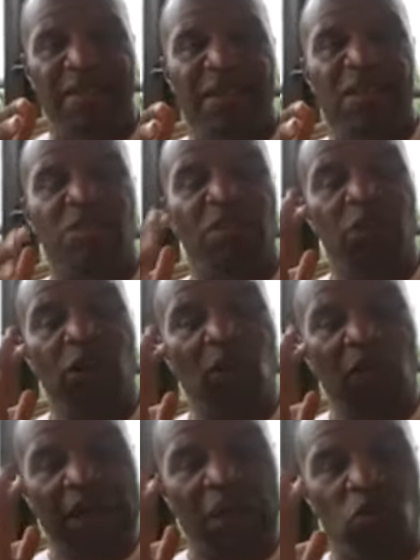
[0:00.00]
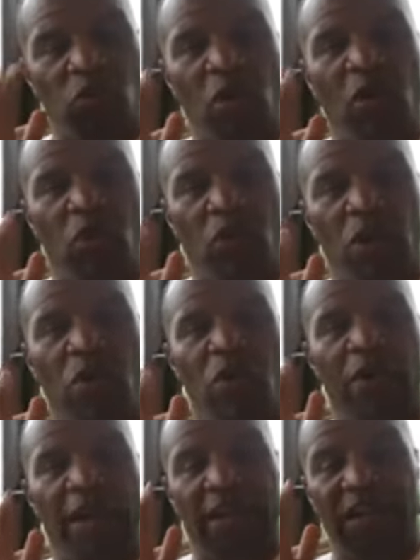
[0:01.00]
So if you're going down the wrong
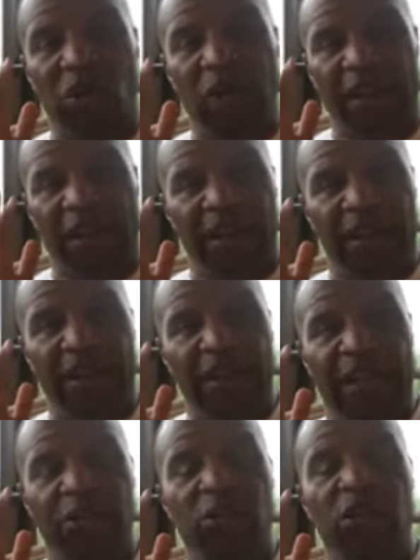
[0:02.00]
road and going and, and you're